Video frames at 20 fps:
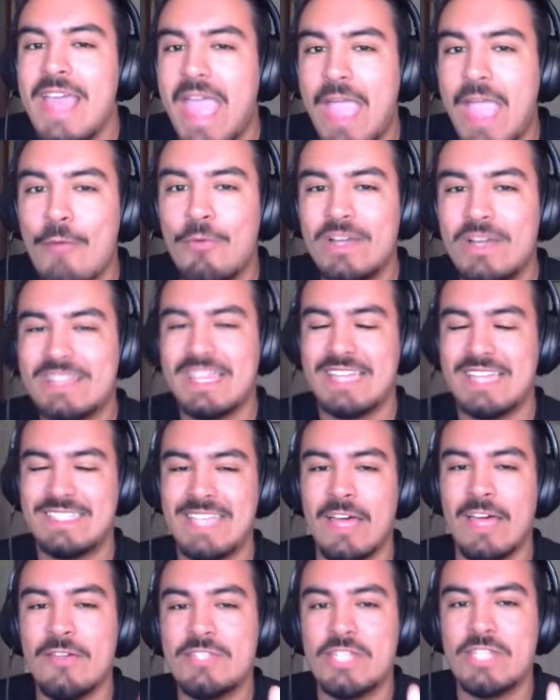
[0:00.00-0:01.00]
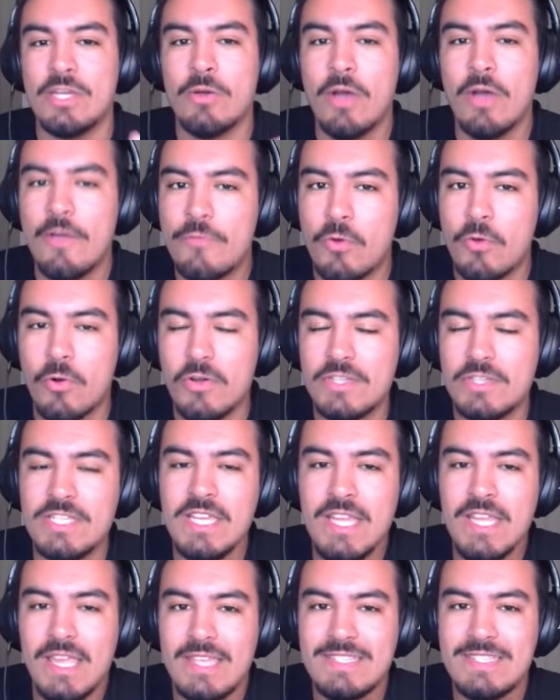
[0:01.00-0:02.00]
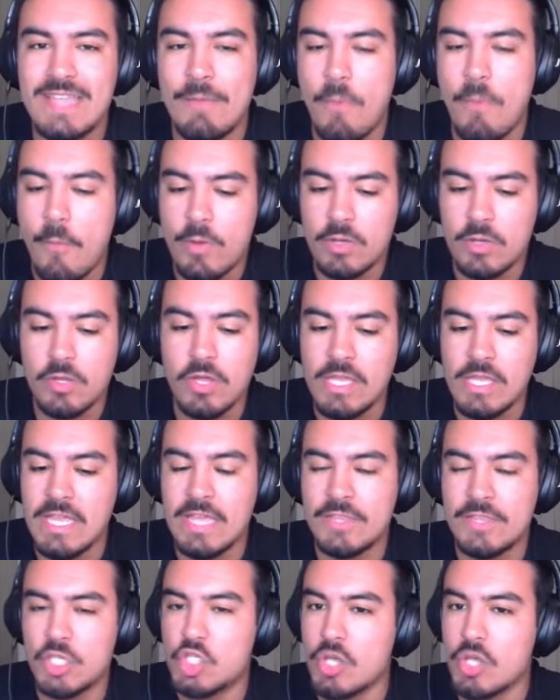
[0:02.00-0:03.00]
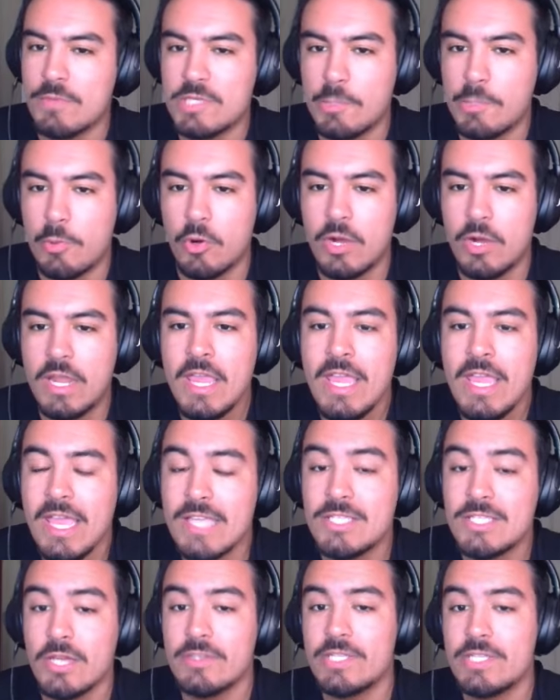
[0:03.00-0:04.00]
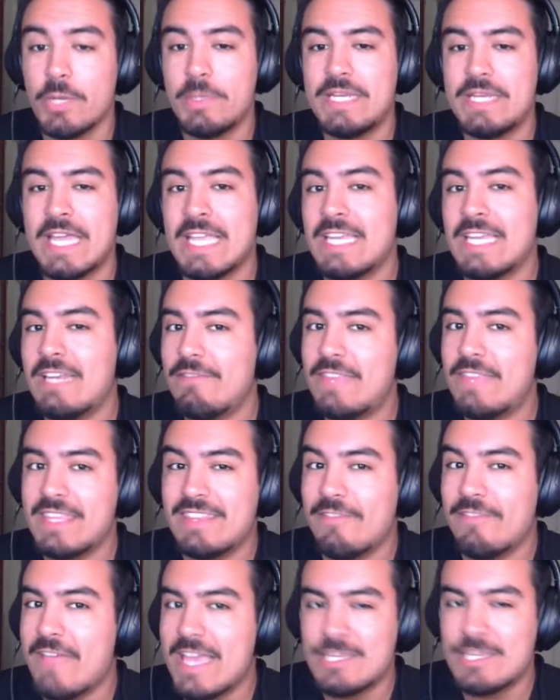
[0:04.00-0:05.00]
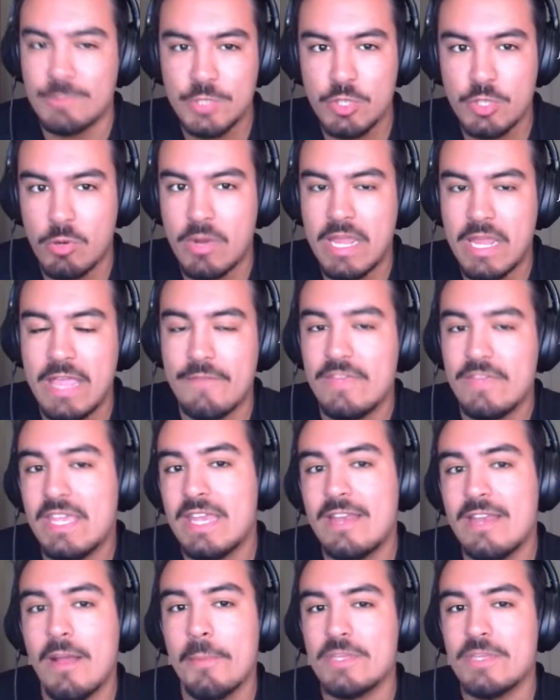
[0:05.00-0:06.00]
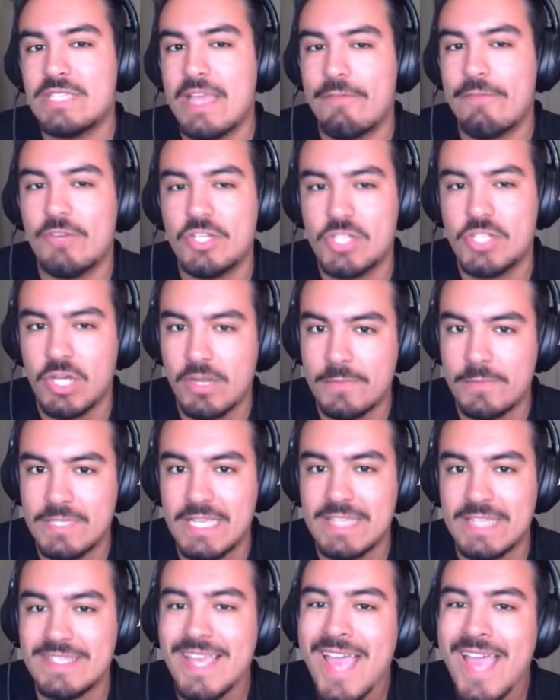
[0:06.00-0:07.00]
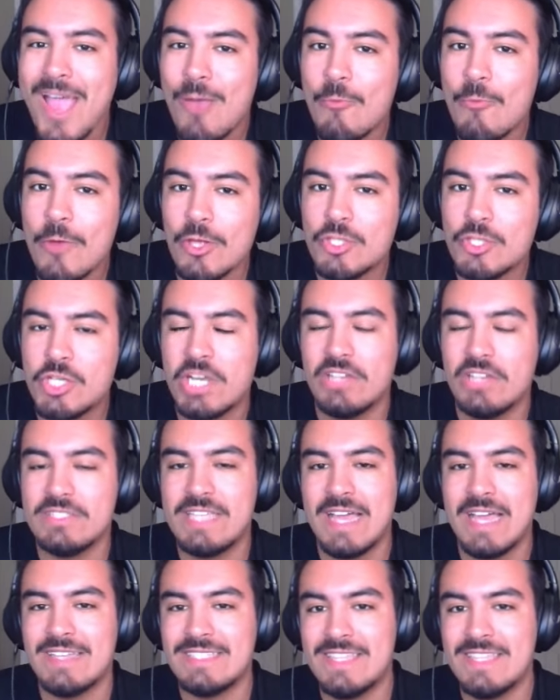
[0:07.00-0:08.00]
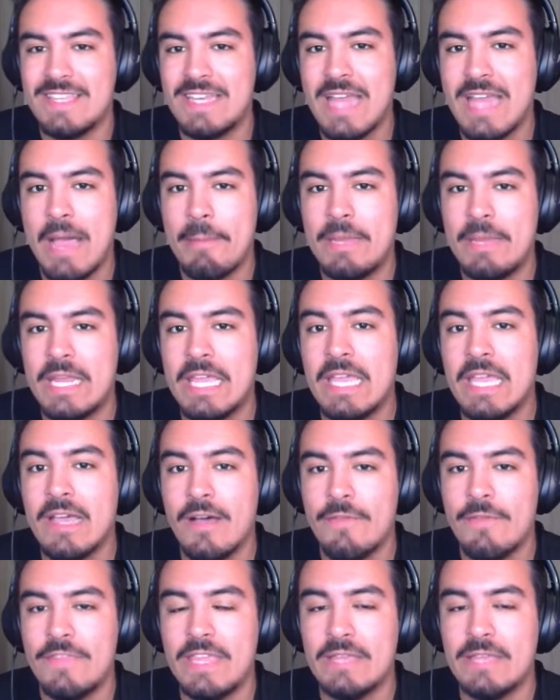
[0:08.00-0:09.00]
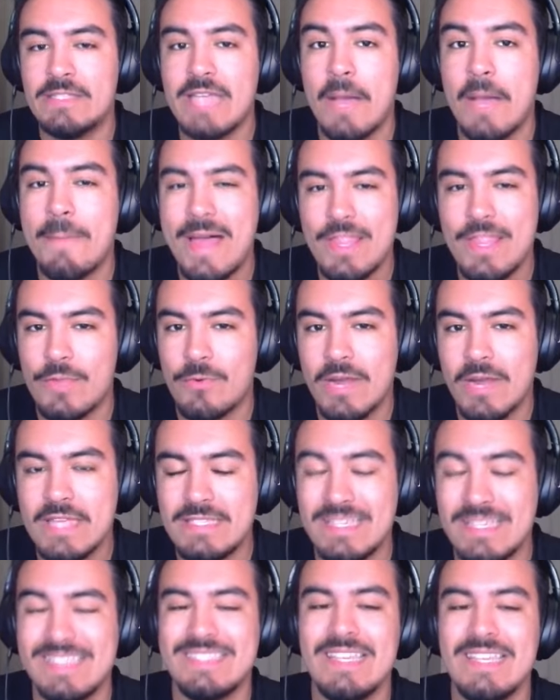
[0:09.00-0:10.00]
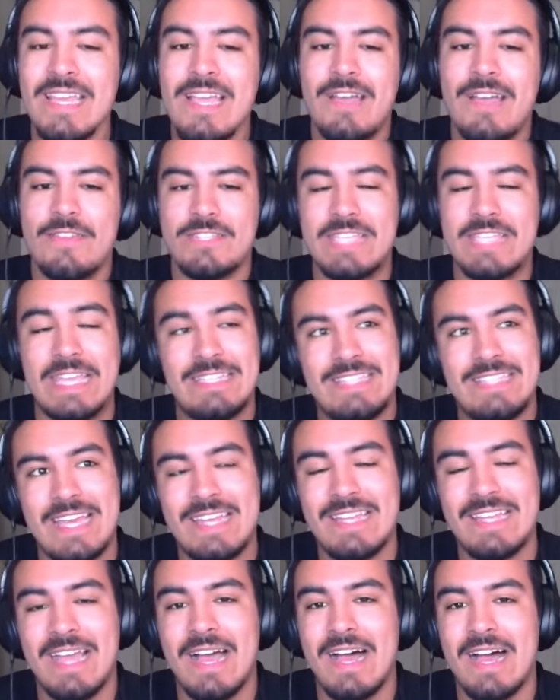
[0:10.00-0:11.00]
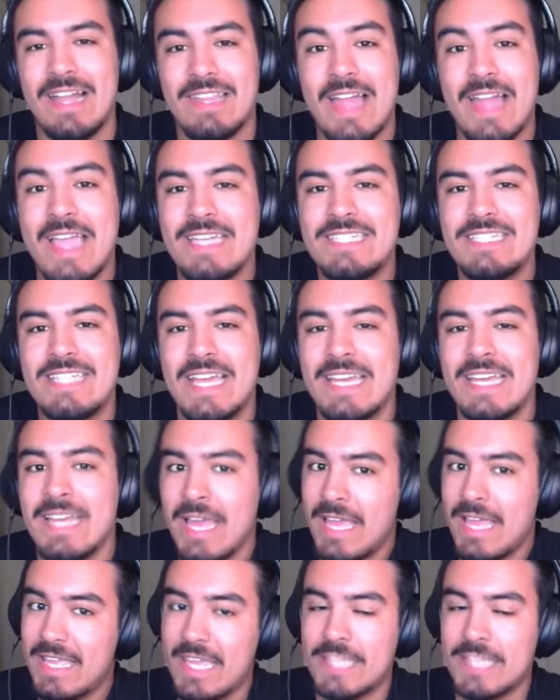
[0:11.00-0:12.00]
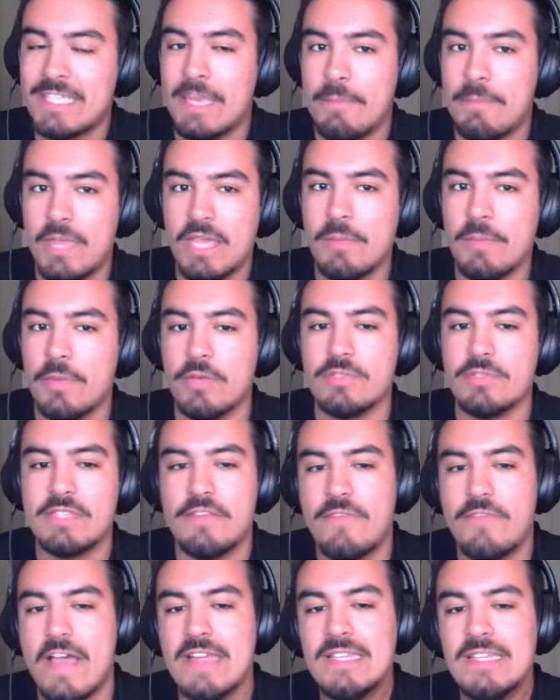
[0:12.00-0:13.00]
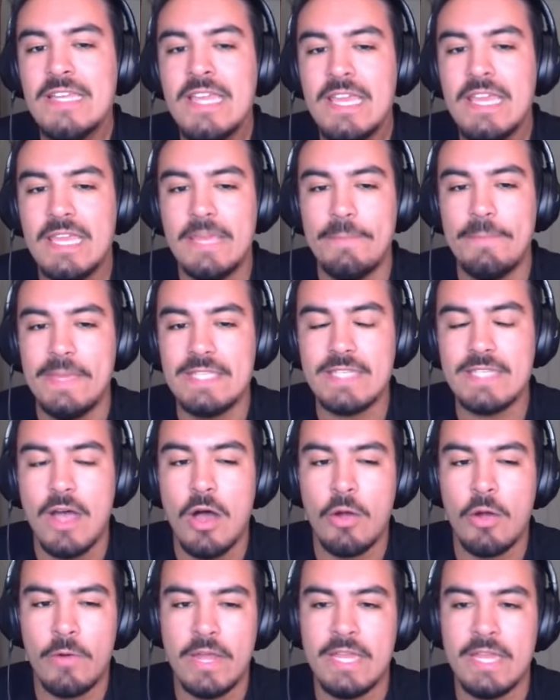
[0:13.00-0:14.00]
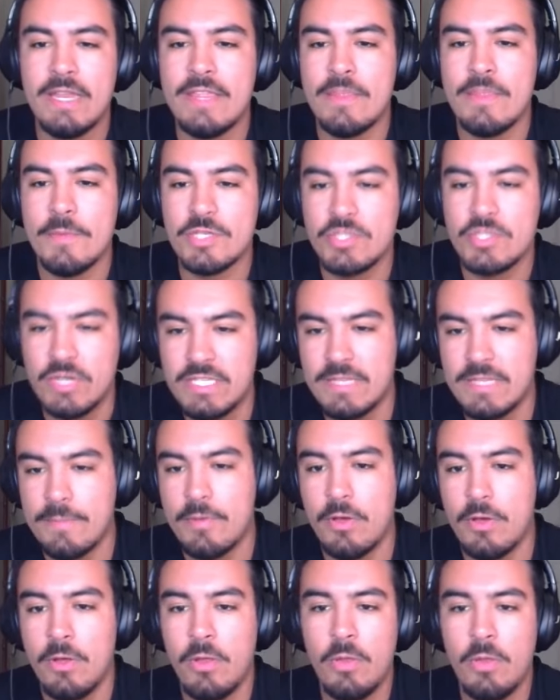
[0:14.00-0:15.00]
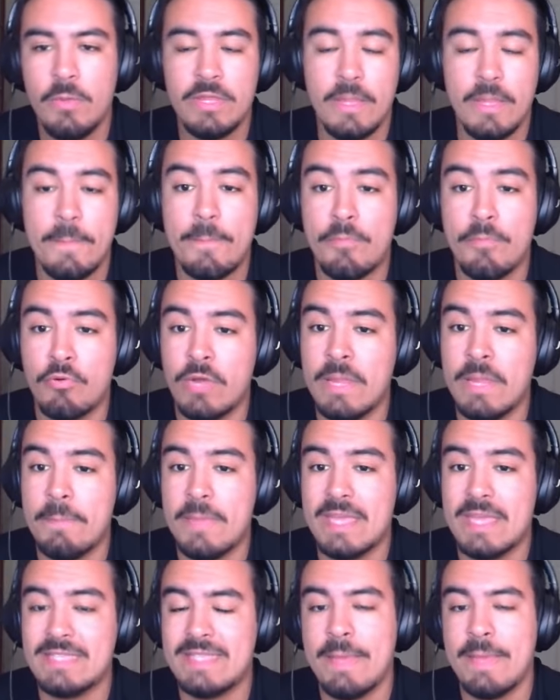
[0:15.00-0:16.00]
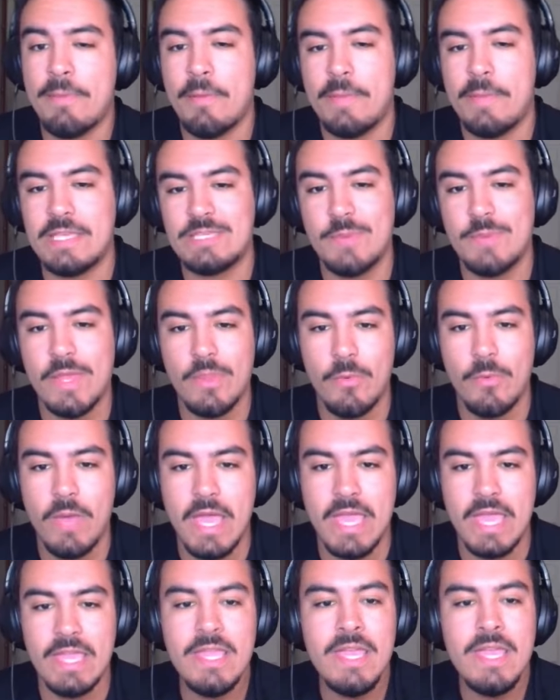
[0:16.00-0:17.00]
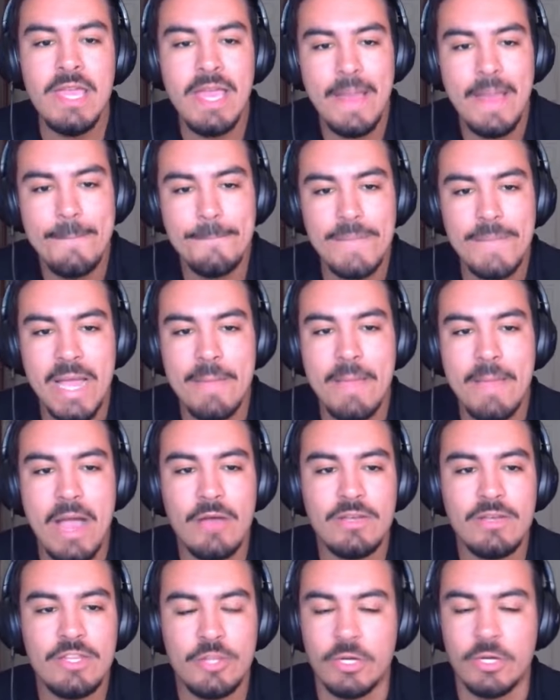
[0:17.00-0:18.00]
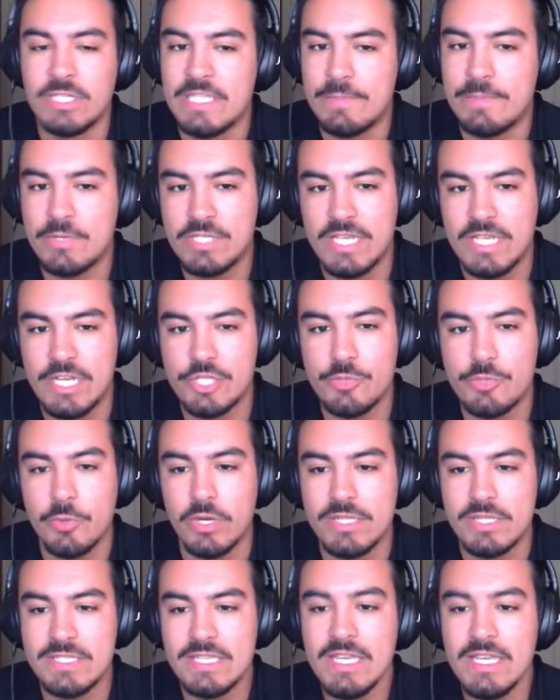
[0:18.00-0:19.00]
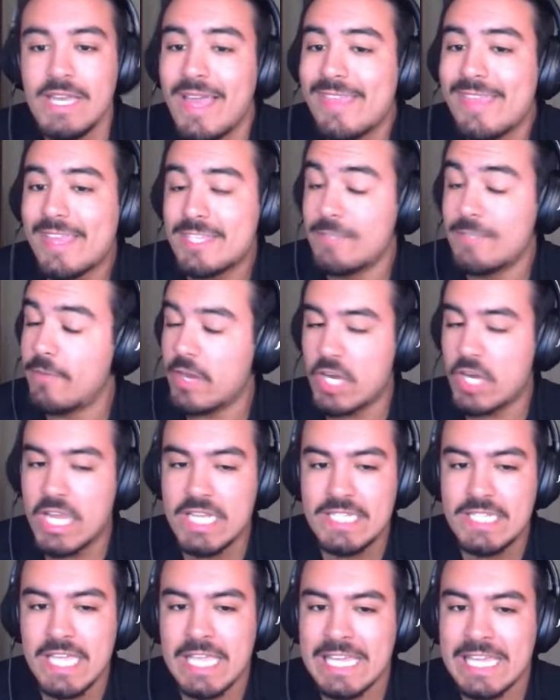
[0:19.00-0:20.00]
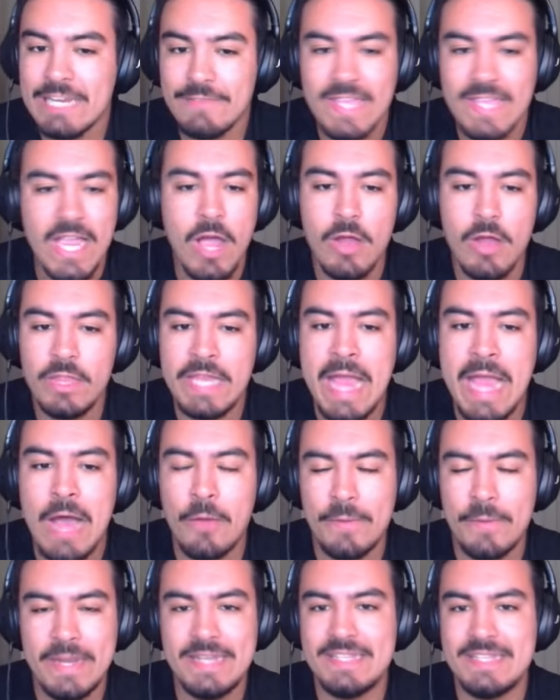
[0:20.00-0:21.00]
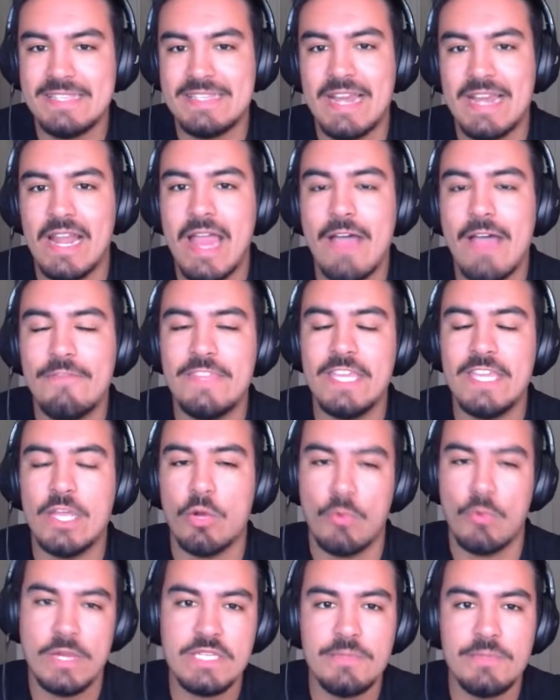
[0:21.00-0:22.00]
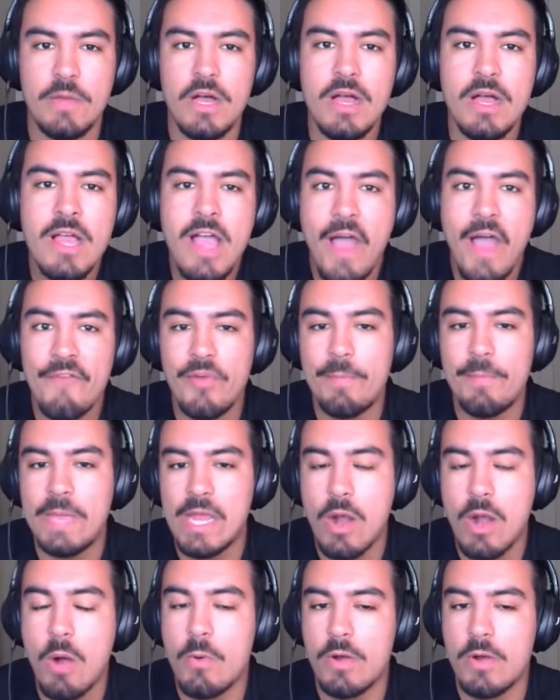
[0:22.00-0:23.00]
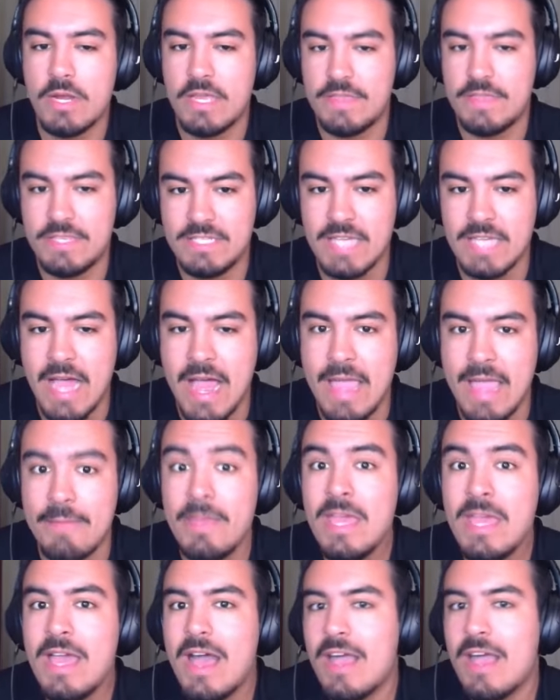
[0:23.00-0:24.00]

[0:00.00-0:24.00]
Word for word: And what that tells you, of course, is that when we're looking at the Trump support, it's also indicative that the vast majority of it, in almost every circumstance, will trickle down to the nominee of the down-ballot races. In this case, Lion Ted gets a big boost. In fact, he beats Allred in the most recent poll with a pretty big sample base, by the way, by about 30 percentage points. That's very indicative that Colin Allred does not have the charisma of a Beto O'Rourke at the time.